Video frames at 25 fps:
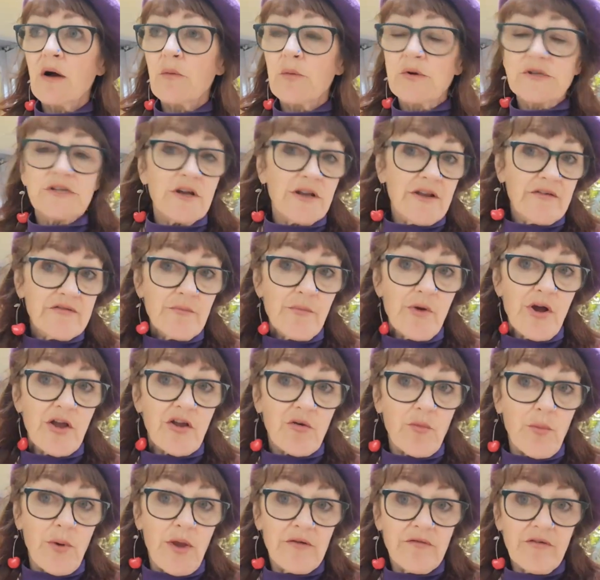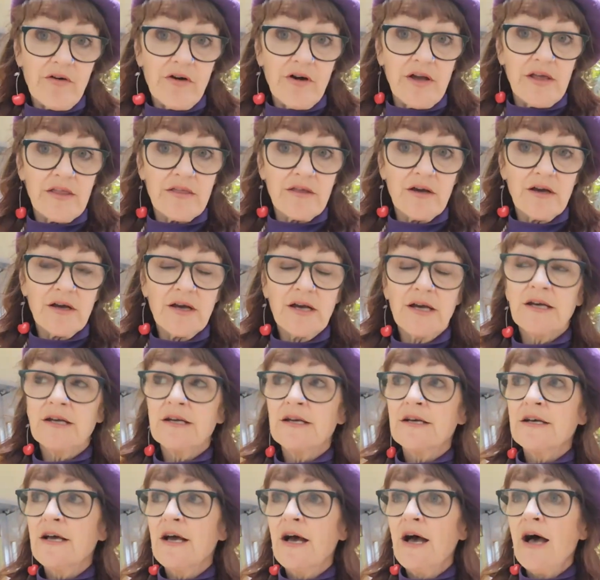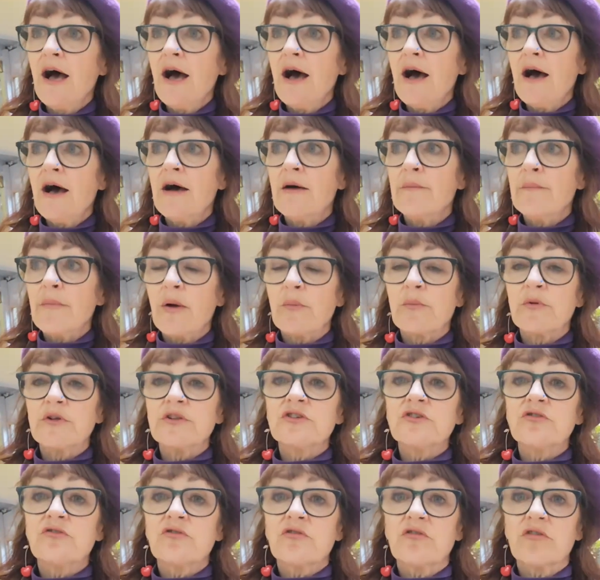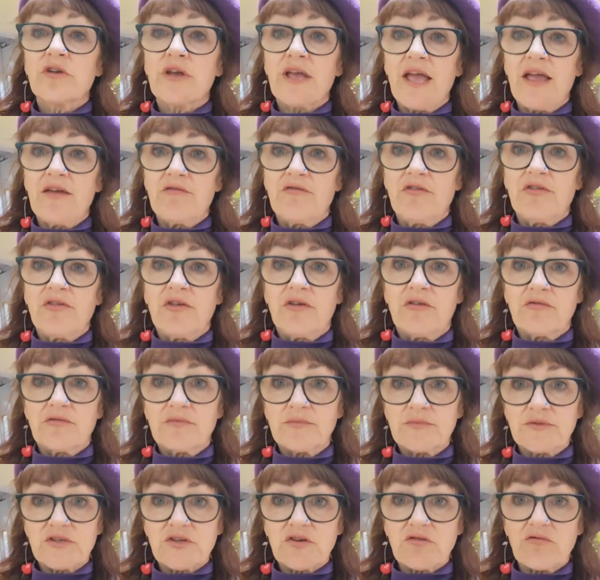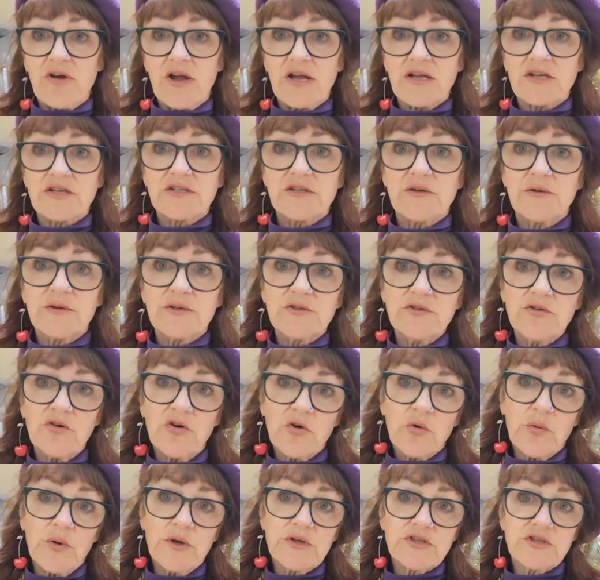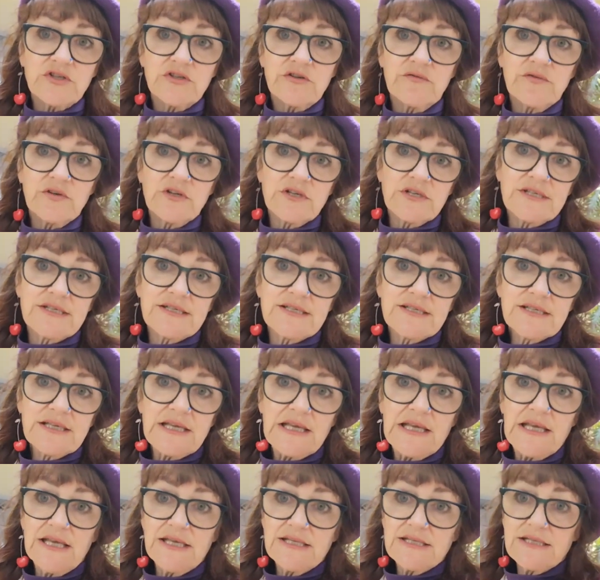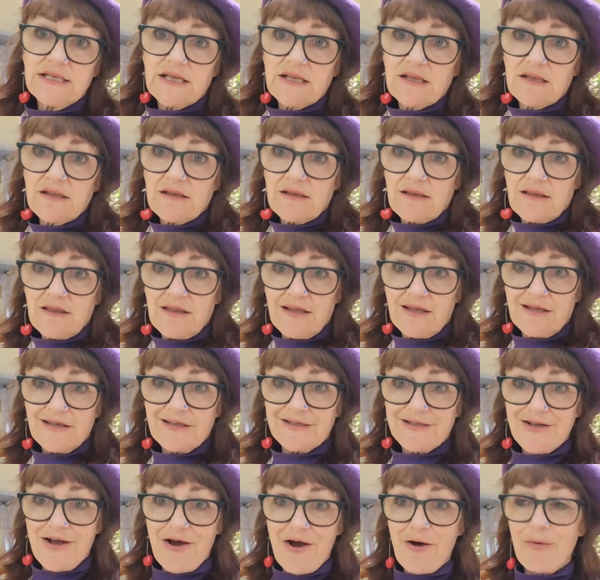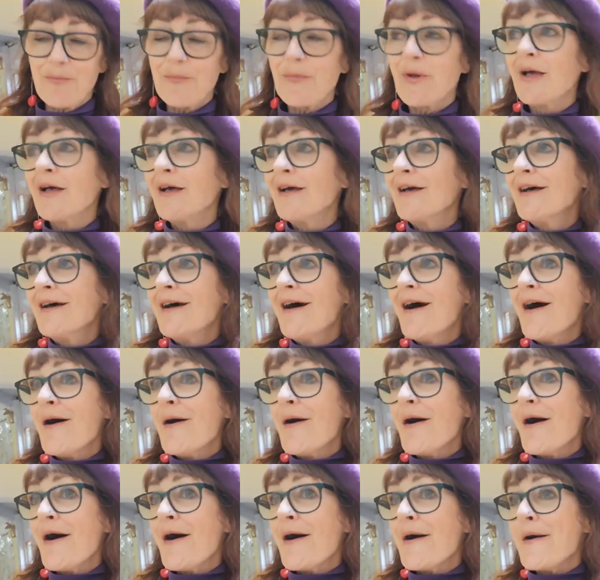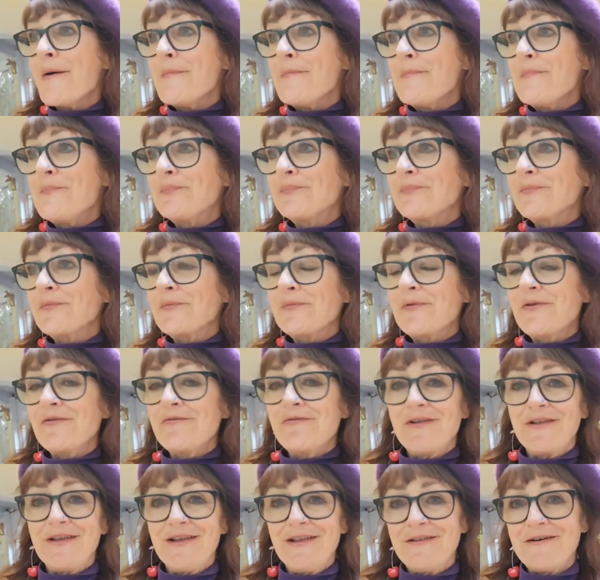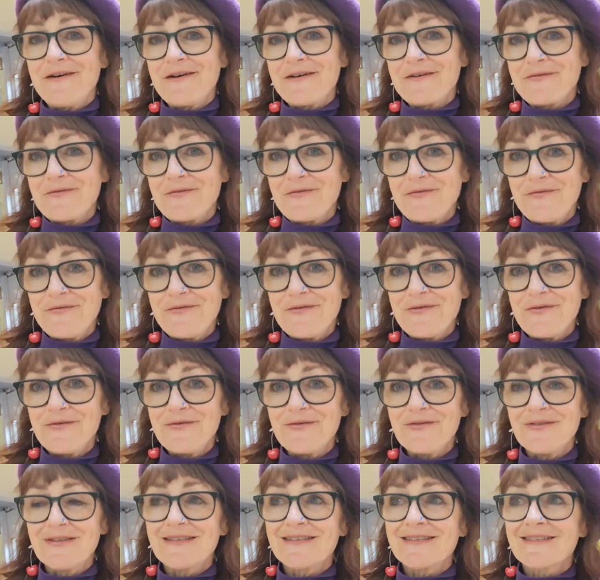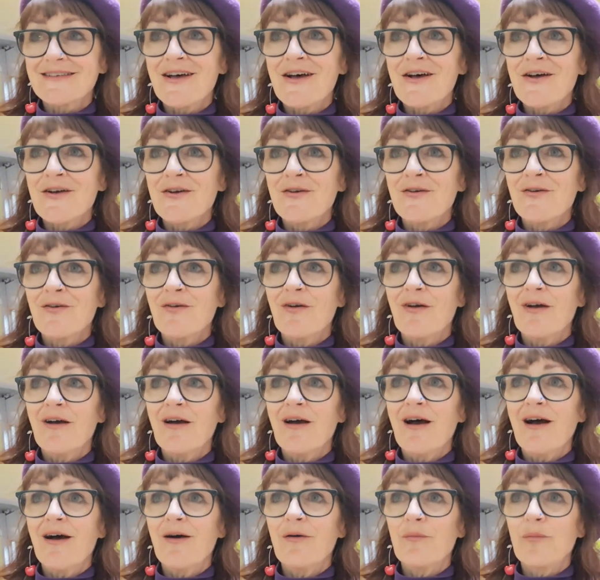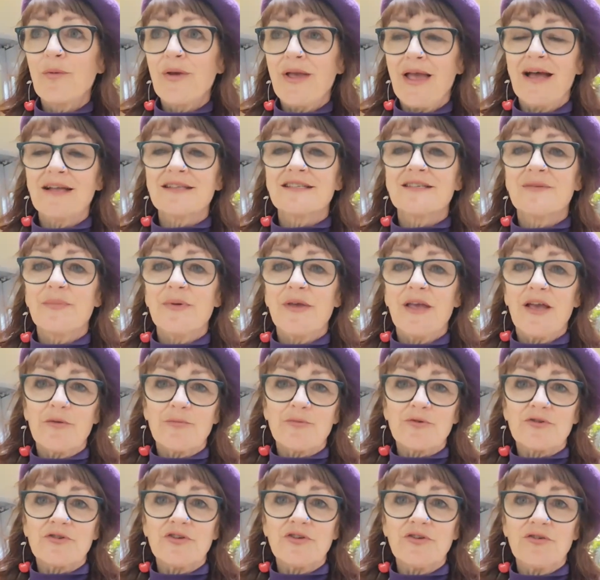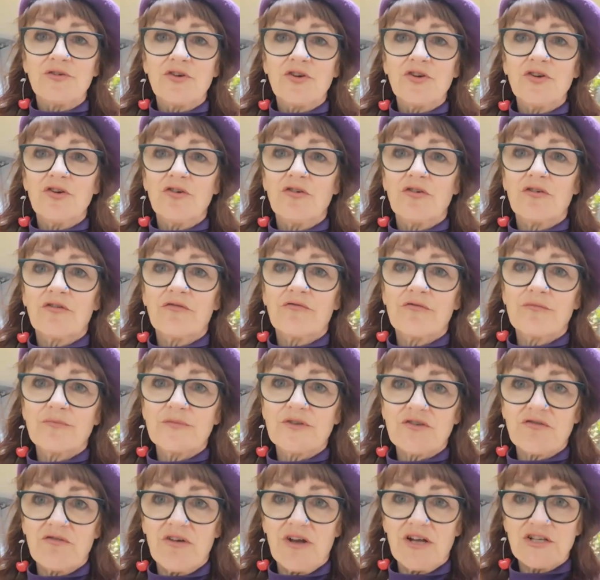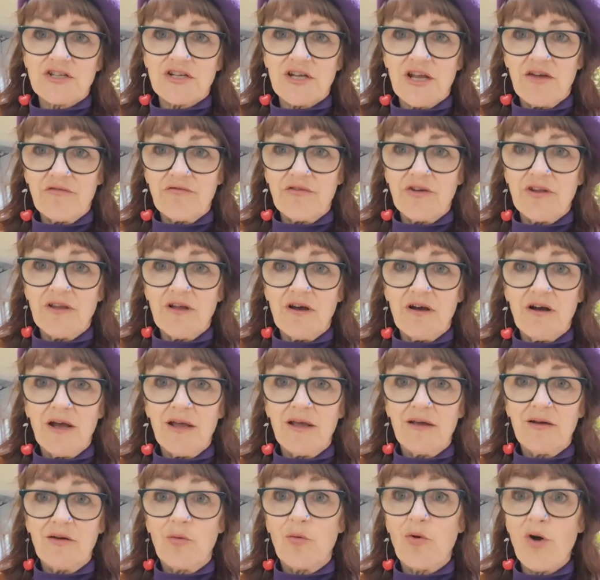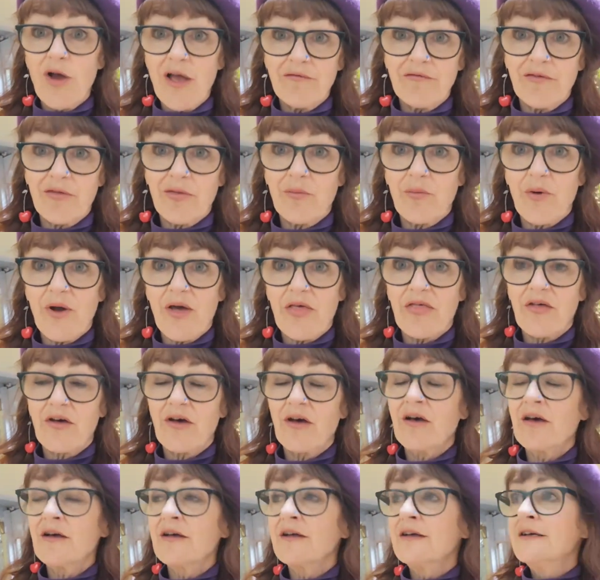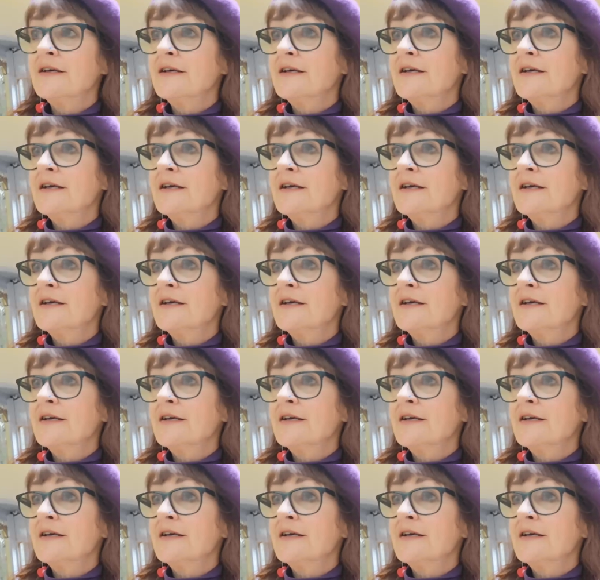We don't have a microwave either, and we do cook everything from scratch, so it's not a question of just heating things up. We really like good food, so we had to be able to cook from scratch every night, whatever the weather,